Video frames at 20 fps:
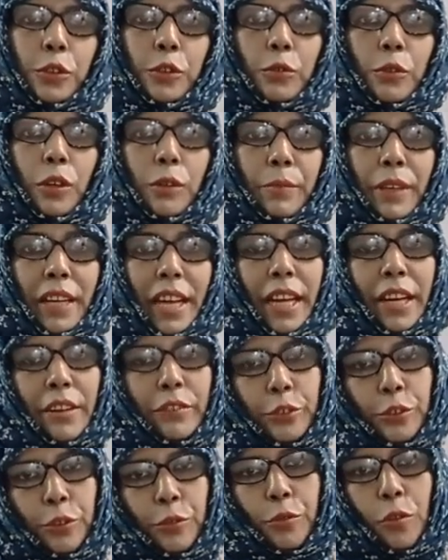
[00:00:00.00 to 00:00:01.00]
you
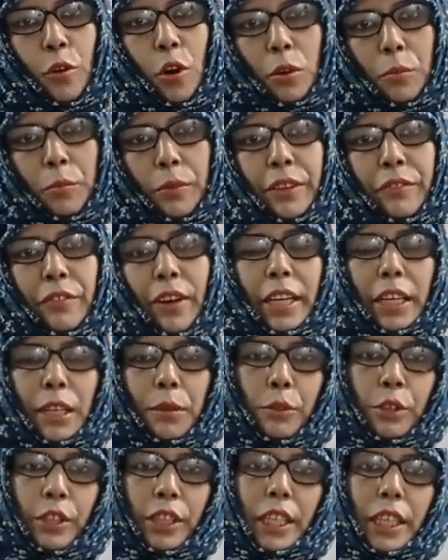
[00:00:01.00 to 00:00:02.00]
behave so formally while
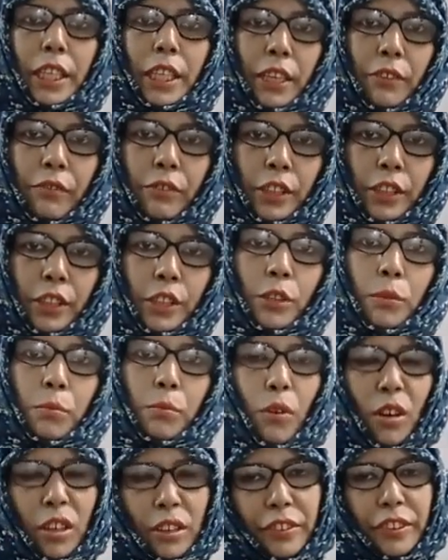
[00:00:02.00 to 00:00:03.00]
communicating with your
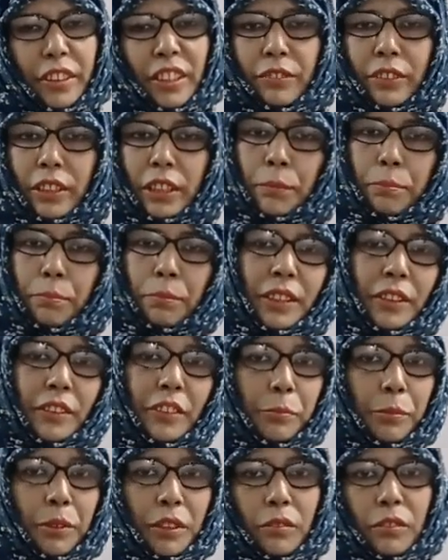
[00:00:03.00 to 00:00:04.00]
bosses, with the
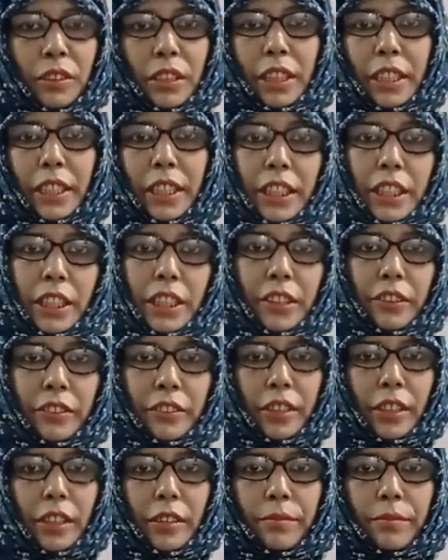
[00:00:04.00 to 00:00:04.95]
principal, with the teachers